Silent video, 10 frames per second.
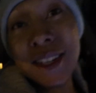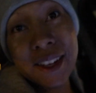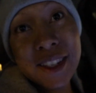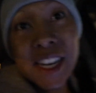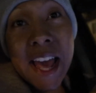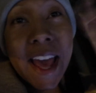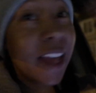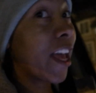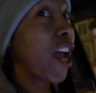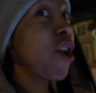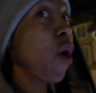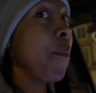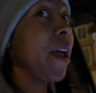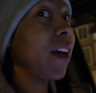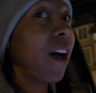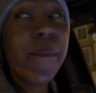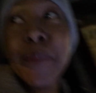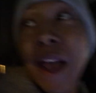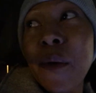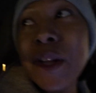Today, again, no makeup.
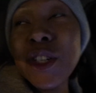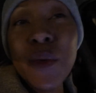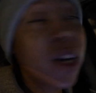I went to